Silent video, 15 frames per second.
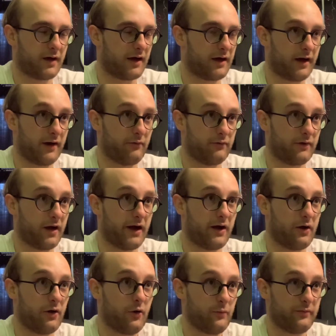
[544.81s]
I
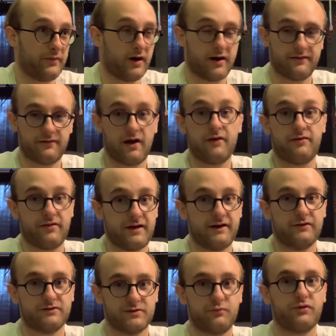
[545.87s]
hope. I
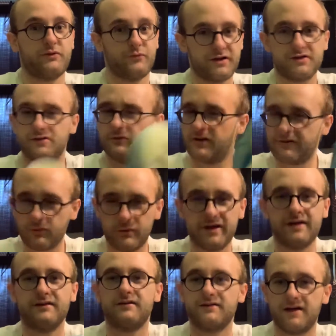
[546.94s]
think Supreme Week 2. Whatever week
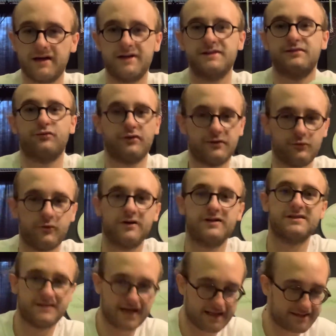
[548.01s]
the Nike Supreme was,
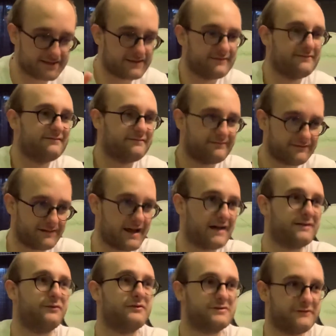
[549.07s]
there's
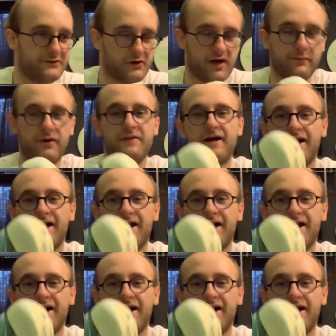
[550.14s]
a video coming on that.